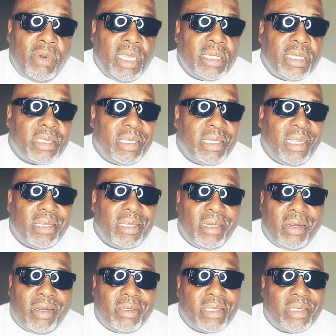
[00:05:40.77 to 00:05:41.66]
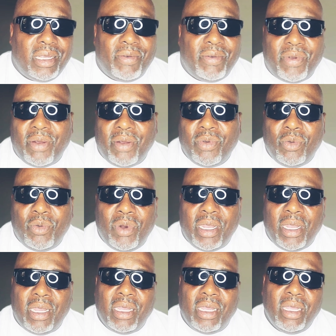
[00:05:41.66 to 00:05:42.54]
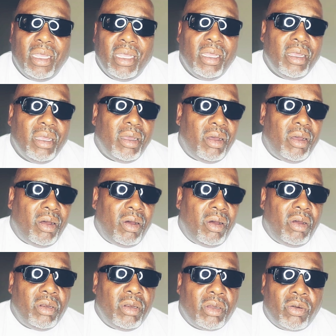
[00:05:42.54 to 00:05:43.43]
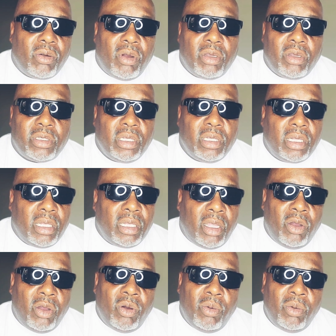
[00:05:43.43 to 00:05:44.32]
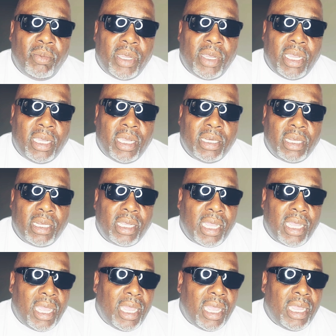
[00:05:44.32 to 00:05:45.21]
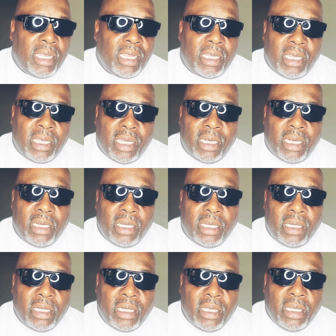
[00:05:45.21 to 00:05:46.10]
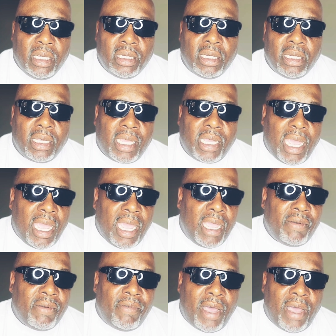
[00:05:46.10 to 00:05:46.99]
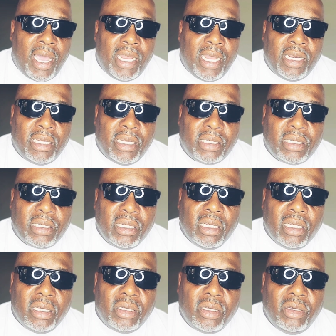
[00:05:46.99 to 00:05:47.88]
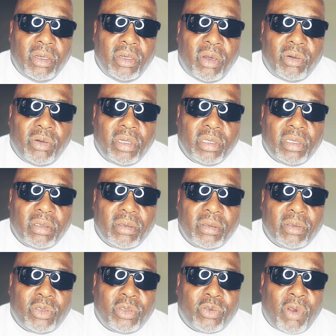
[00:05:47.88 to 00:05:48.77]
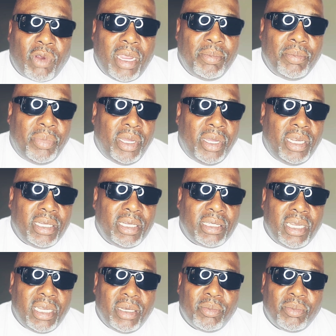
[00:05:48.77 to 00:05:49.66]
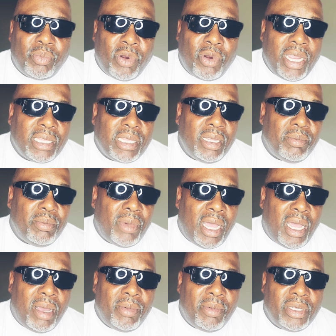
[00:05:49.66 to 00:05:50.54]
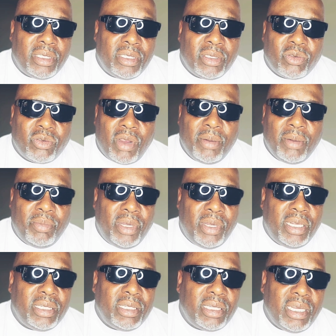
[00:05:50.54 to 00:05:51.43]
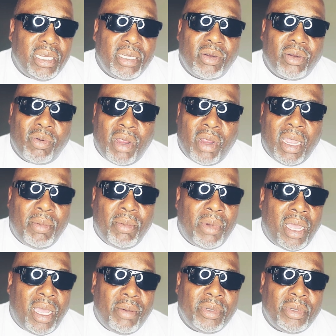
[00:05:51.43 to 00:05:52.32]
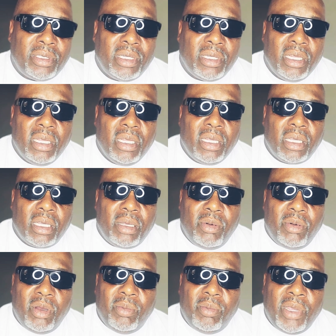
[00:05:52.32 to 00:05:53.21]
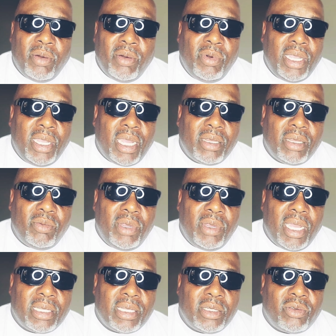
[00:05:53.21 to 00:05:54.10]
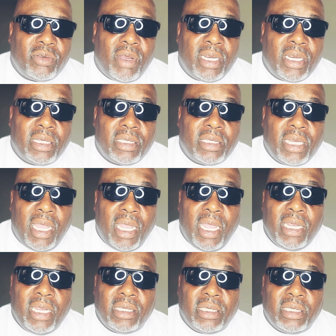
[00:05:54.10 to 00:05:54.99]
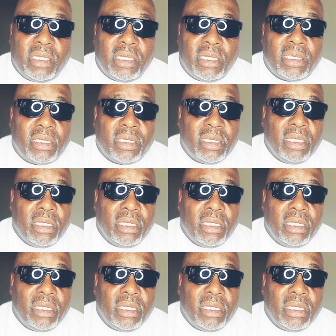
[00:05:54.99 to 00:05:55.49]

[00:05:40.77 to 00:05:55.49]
stinking ourselves everywhere, all across the globe, man. The gang killing, the gang violence, you know, the straight bullets hitting pregnant mamas, straight bullets hitting grandmamas. Come on, man. We got to try to change this